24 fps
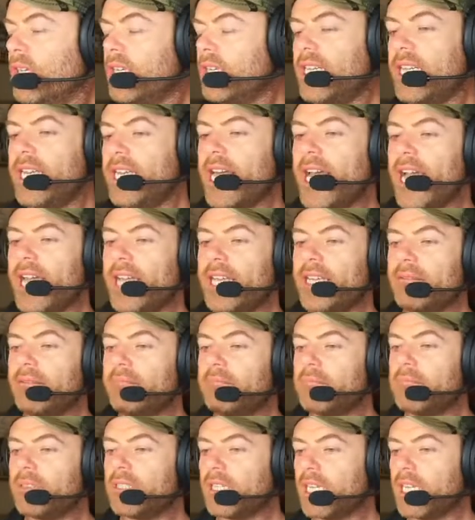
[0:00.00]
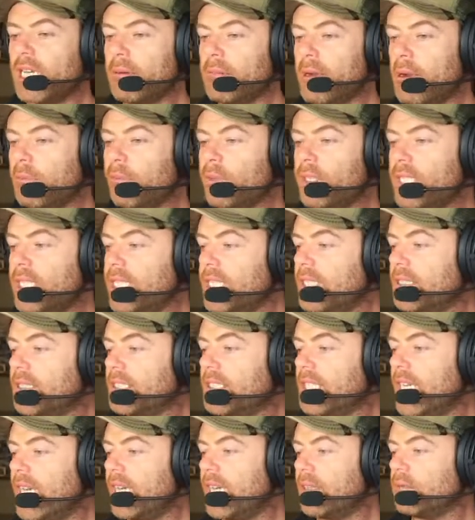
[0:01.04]
name to come up with these
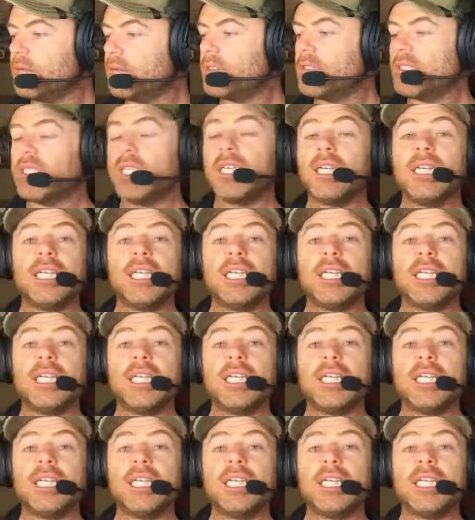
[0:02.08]
sounds.